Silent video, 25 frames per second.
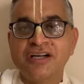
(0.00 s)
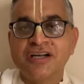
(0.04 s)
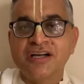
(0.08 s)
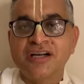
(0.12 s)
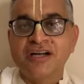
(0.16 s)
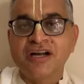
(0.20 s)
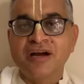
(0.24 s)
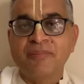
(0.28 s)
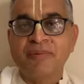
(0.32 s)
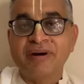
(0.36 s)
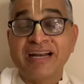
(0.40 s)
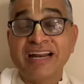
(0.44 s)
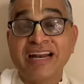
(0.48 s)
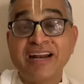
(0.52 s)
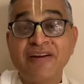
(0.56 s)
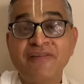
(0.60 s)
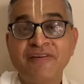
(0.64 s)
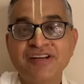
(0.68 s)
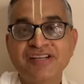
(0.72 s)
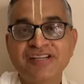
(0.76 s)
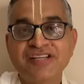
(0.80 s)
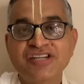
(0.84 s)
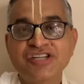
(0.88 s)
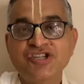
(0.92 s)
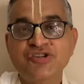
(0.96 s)
Uh, but
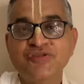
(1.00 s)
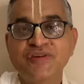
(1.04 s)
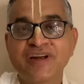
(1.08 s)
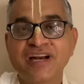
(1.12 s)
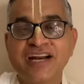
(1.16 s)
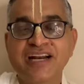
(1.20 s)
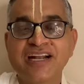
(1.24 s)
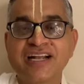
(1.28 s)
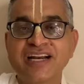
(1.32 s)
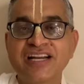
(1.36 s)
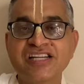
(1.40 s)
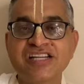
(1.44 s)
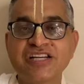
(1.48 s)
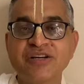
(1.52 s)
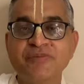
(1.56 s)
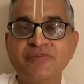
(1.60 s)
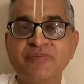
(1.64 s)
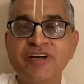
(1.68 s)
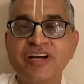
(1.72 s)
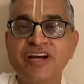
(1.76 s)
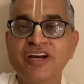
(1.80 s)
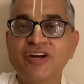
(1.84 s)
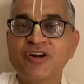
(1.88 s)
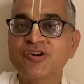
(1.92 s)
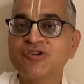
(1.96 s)
anyway, since you are encouraging
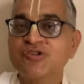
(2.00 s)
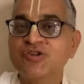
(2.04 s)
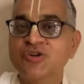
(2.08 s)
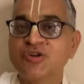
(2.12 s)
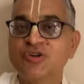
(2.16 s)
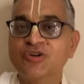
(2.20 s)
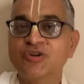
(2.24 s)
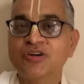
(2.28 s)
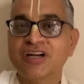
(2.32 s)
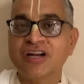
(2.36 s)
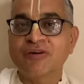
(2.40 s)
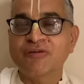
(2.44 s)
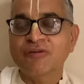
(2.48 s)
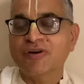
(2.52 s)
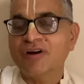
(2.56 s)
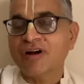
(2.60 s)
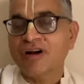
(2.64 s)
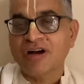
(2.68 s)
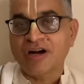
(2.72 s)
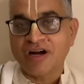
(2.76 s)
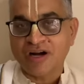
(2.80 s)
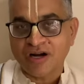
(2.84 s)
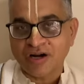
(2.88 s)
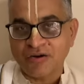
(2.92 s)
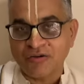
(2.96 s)
me, I also took an
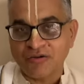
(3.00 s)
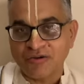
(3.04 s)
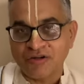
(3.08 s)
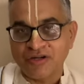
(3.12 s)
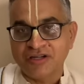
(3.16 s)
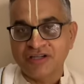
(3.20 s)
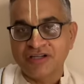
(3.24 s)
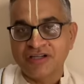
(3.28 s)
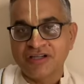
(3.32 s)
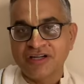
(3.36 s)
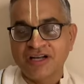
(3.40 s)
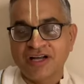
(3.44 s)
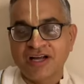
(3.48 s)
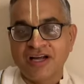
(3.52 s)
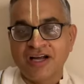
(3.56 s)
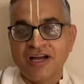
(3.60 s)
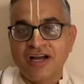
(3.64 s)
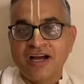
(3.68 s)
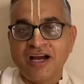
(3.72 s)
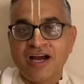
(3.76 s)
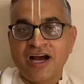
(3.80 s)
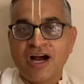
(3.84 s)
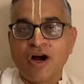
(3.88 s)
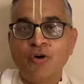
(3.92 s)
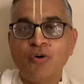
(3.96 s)
account.
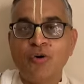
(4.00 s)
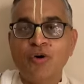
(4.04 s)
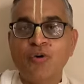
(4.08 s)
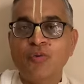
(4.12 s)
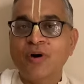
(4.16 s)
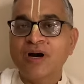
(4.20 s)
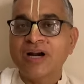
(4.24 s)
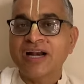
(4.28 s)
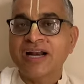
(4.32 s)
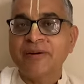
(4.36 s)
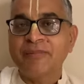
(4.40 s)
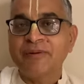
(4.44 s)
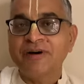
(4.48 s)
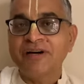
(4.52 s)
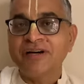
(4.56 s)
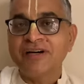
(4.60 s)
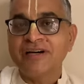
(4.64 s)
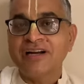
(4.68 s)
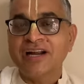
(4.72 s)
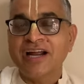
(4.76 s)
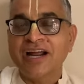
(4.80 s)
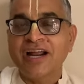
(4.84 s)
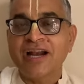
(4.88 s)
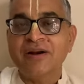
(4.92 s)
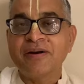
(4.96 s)
However, what
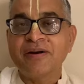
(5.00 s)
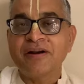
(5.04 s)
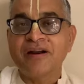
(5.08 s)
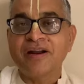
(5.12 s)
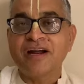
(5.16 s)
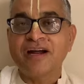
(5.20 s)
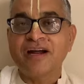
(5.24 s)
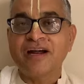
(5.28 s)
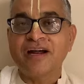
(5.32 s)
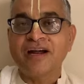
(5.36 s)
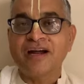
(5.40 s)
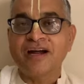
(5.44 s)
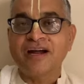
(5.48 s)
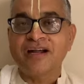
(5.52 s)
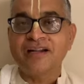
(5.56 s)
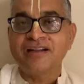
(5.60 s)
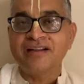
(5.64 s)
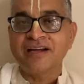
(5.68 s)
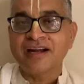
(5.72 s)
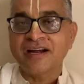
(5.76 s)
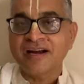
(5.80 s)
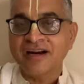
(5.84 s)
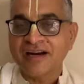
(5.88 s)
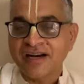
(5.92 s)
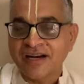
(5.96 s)
happened in
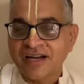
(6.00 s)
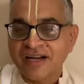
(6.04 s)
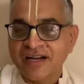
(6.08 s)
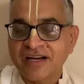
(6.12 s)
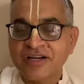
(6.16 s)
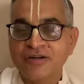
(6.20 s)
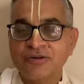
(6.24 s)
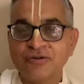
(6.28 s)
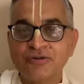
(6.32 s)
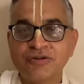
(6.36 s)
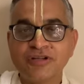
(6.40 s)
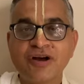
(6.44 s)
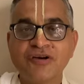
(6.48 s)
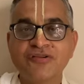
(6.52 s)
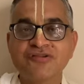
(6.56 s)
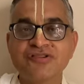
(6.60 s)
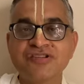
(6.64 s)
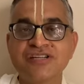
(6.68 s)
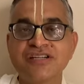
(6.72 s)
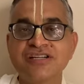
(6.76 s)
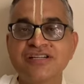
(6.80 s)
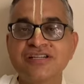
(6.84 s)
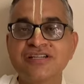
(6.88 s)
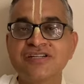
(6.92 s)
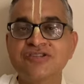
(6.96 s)
the early
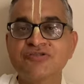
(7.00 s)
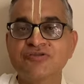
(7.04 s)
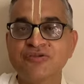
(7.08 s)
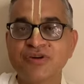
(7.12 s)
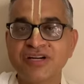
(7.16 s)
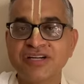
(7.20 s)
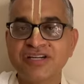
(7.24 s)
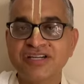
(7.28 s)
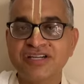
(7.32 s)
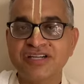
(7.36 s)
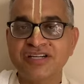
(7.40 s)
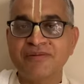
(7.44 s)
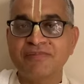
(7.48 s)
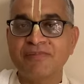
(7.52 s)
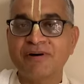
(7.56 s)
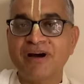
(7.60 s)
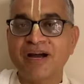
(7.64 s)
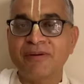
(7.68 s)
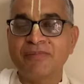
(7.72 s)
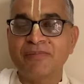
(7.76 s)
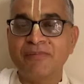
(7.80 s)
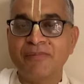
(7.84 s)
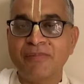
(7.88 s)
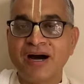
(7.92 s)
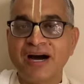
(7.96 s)
2020
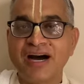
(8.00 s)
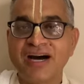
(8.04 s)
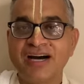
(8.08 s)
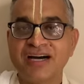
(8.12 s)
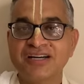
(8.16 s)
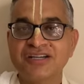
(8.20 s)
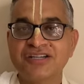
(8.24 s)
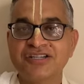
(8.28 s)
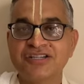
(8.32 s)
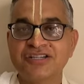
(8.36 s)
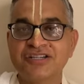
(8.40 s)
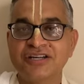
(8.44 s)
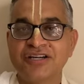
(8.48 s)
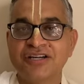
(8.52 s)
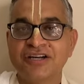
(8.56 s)
by March,